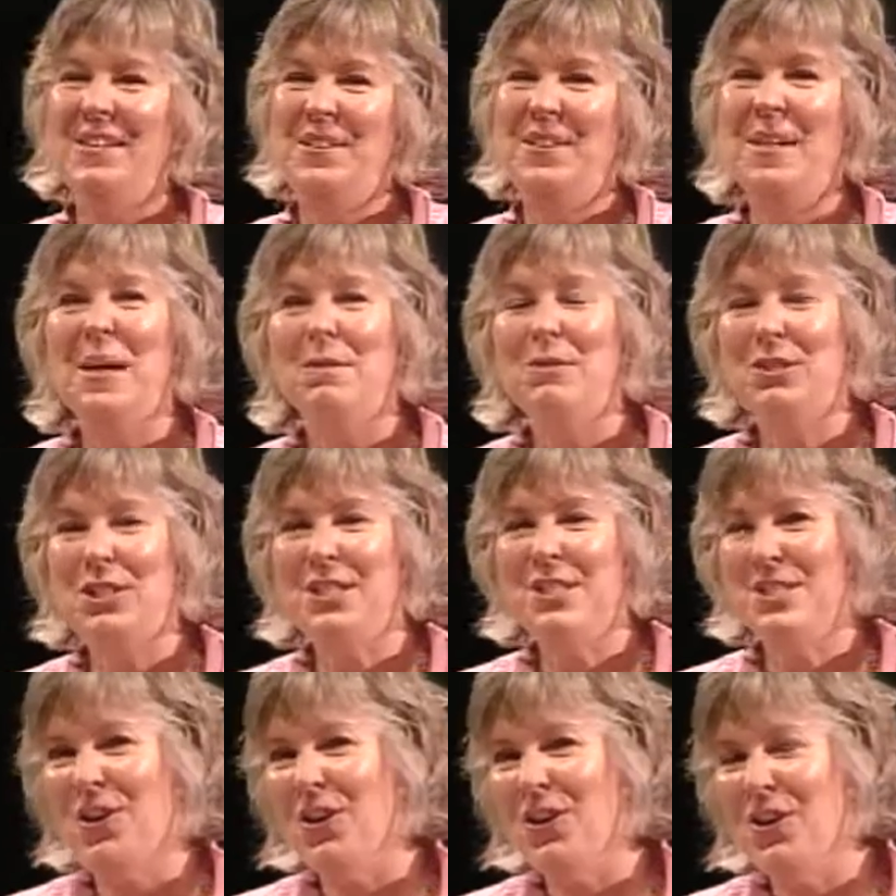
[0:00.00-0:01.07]
And I'm Jeanne
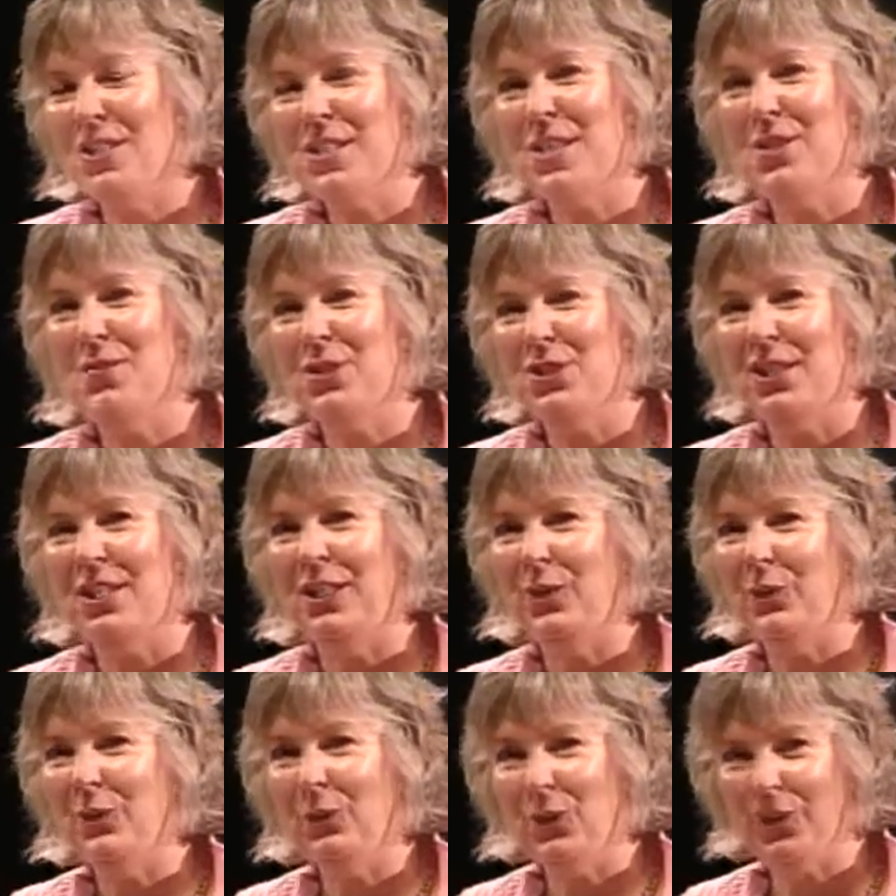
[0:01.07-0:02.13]
Sarnosky wishing
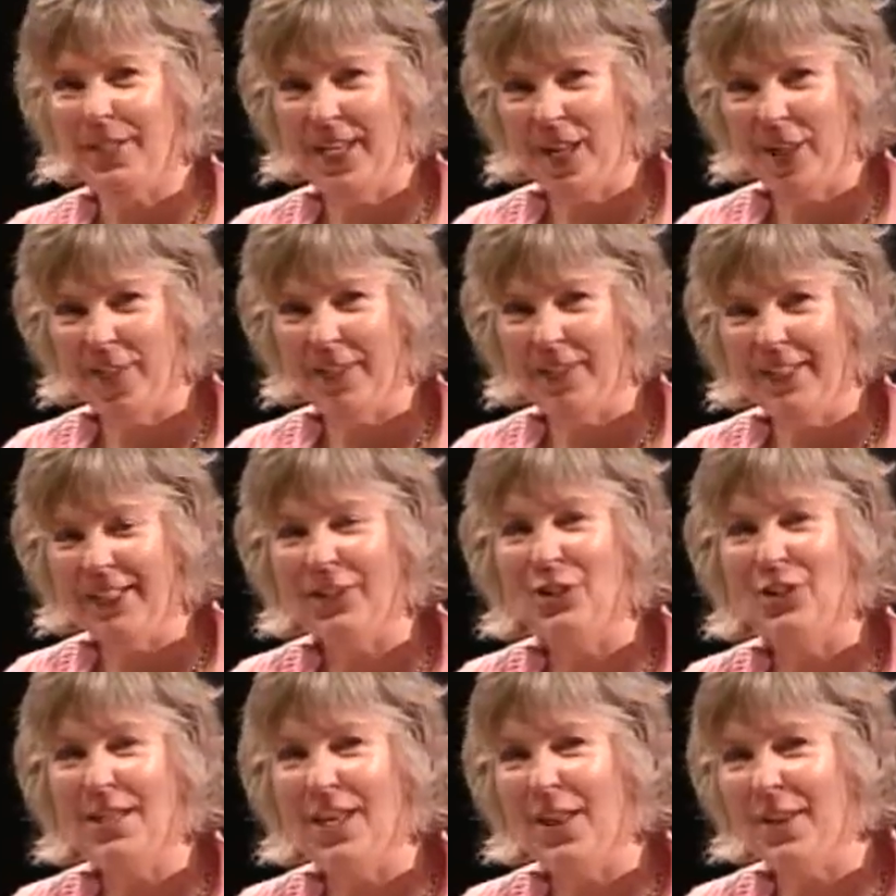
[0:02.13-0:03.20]
you good health and
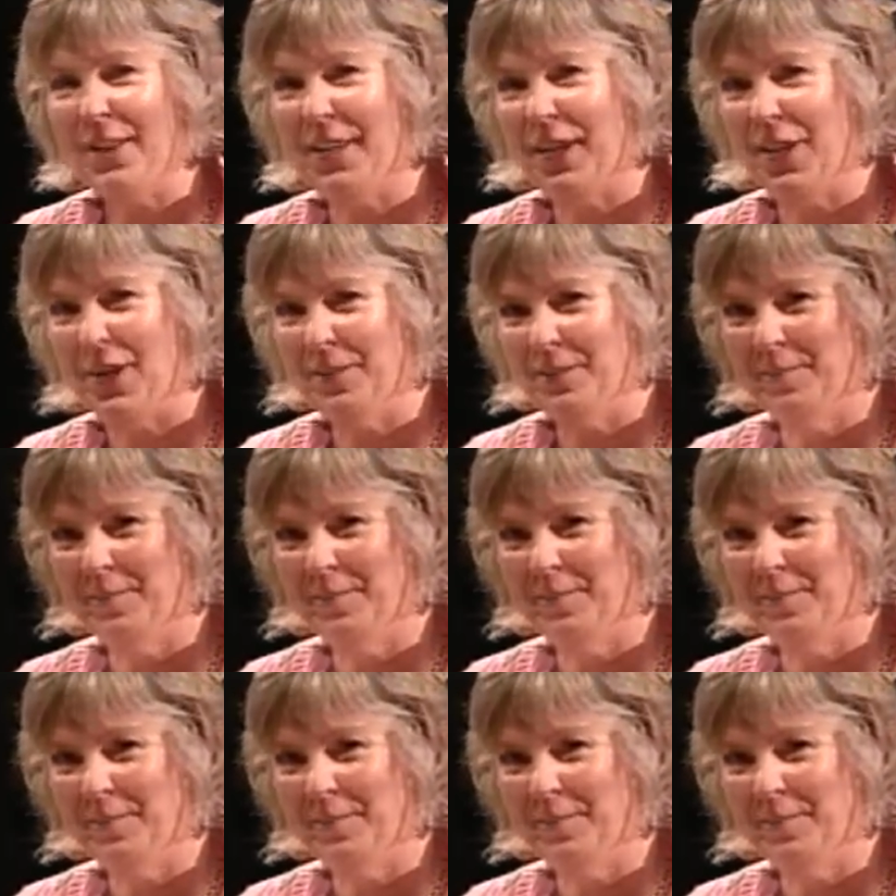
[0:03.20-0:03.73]
good health care.